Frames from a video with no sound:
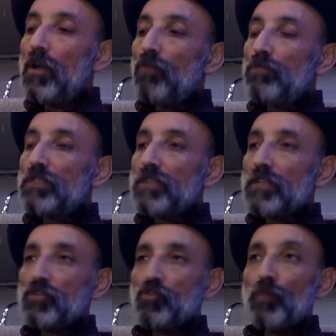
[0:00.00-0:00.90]
which is
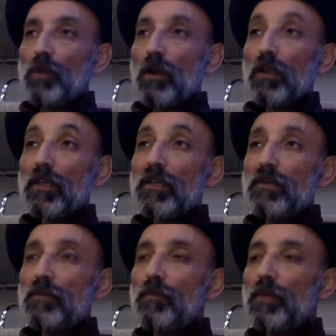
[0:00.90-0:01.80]
not super early,
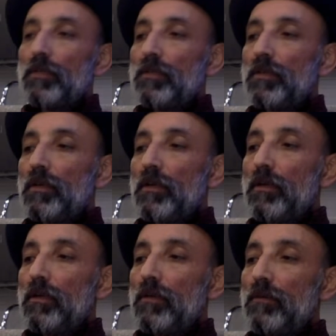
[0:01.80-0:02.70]
but
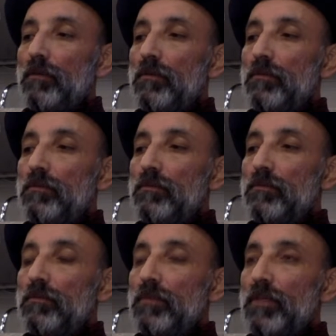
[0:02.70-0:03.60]

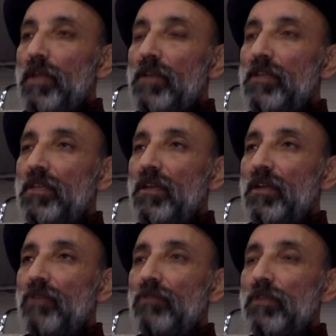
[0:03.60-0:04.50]
and I think I
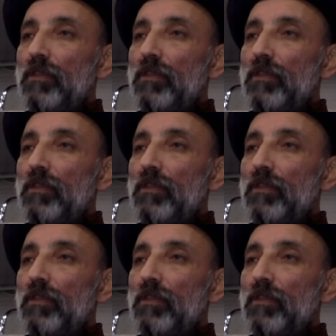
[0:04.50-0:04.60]
don't,